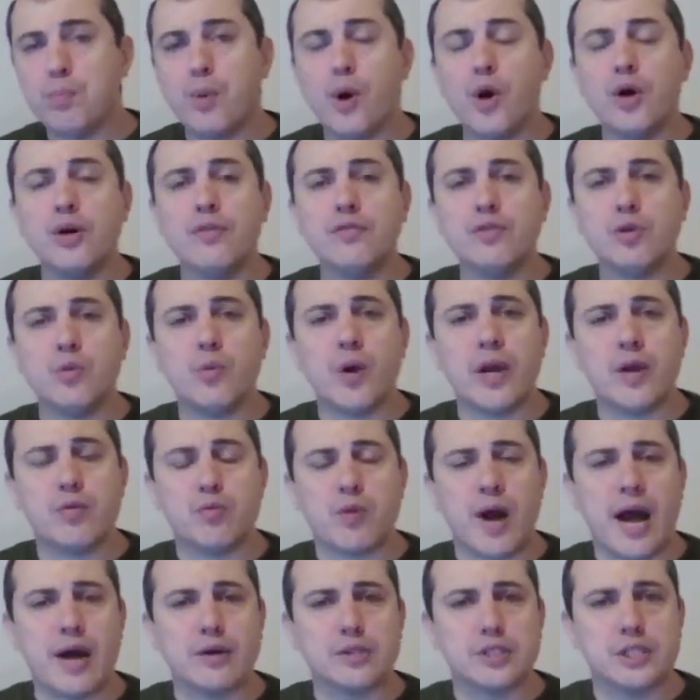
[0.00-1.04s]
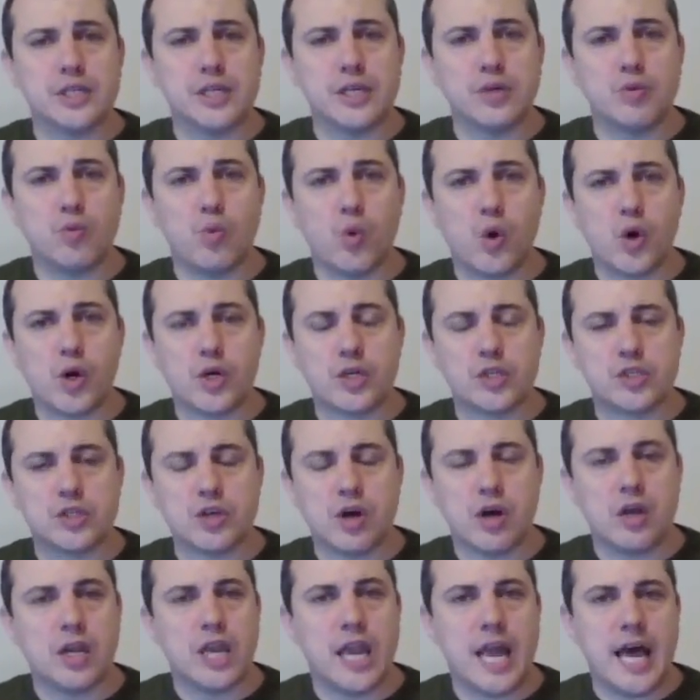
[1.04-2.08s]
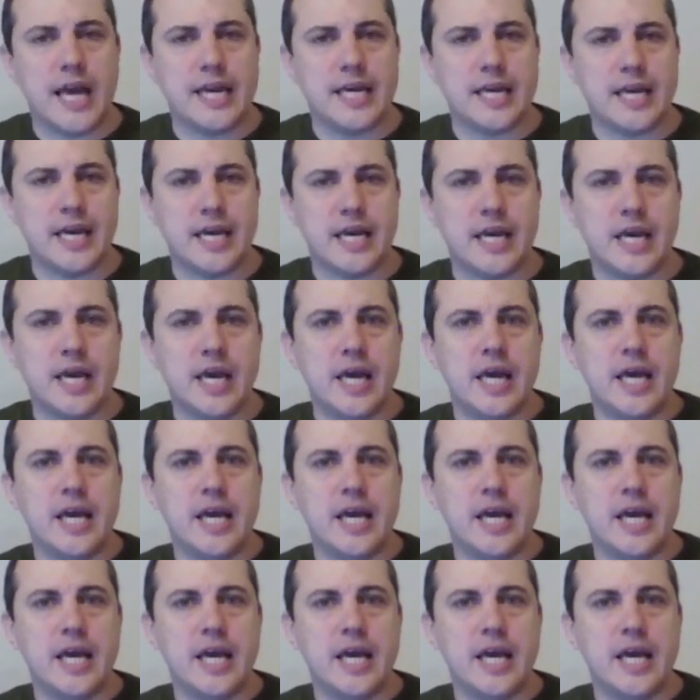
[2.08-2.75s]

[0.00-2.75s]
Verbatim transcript: part of the way routing works on Lightning